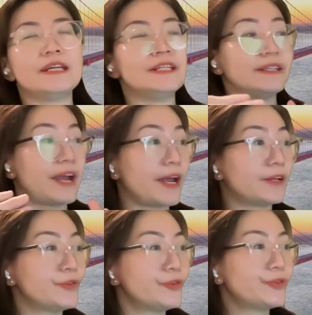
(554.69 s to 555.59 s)

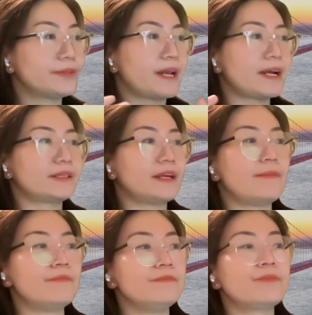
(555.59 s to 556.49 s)
intent to take
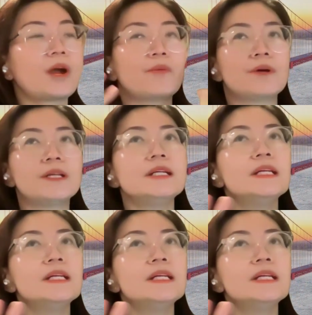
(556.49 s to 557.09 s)
them private.